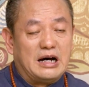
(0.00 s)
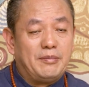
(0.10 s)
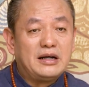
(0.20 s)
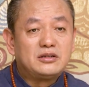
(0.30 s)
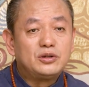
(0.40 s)

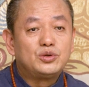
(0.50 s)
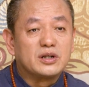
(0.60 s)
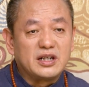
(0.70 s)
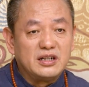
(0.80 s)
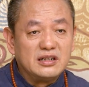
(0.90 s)
Even if it's
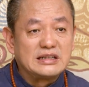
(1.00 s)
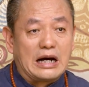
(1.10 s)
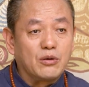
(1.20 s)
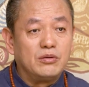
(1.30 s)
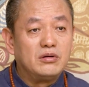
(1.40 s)
working
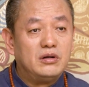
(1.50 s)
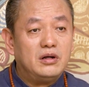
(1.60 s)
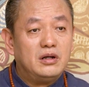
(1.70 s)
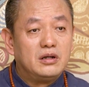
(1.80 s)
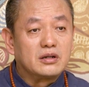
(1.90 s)
for
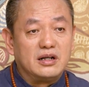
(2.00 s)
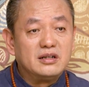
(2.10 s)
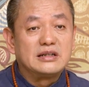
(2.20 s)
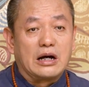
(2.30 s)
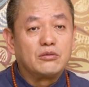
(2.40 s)
others. Your
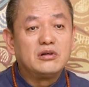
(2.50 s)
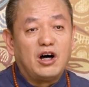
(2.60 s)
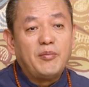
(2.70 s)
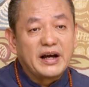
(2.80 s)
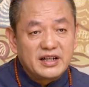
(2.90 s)
boss
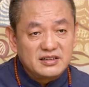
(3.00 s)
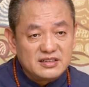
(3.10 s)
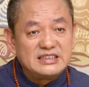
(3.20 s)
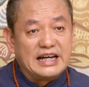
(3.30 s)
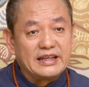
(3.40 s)
is giving you
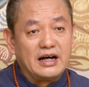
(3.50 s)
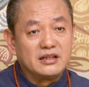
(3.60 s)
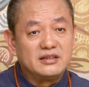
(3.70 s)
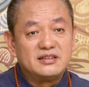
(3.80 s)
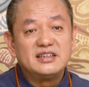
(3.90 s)
money,
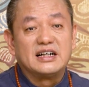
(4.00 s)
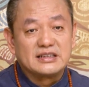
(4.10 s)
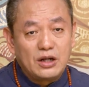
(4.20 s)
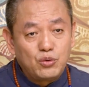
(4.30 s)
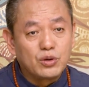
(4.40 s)
so you
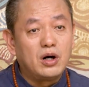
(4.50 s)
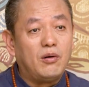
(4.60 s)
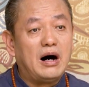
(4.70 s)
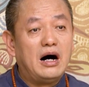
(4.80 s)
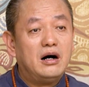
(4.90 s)
can
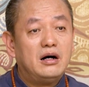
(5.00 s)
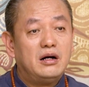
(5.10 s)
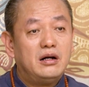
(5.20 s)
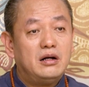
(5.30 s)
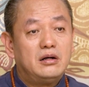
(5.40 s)
support your
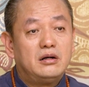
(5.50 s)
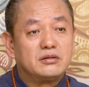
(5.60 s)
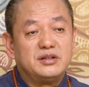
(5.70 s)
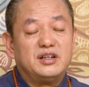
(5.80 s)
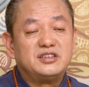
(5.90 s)
family.
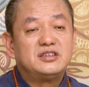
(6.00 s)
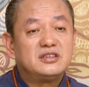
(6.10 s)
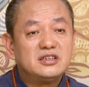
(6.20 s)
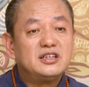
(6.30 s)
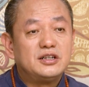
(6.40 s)

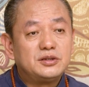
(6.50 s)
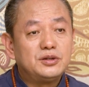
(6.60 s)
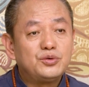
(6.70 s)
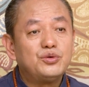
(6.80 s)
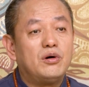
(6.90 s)
So do your
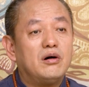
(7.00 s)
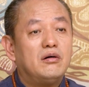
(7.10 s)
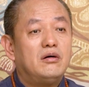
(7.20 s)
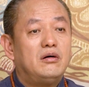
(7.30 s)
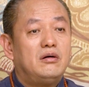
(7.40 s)
job
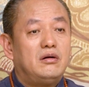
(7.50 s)
well.